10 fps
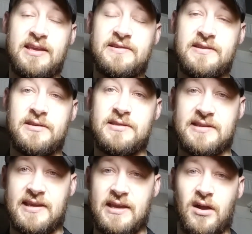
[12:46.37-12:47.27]
easy to
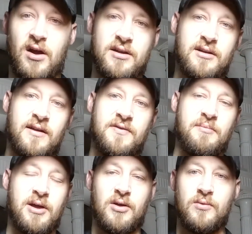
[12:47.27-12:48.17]
take on and off the
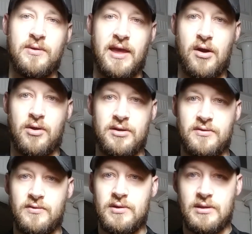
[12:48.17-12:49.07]
belt without
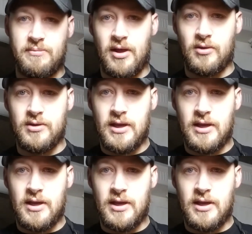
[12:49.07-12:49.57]
undoing the belt.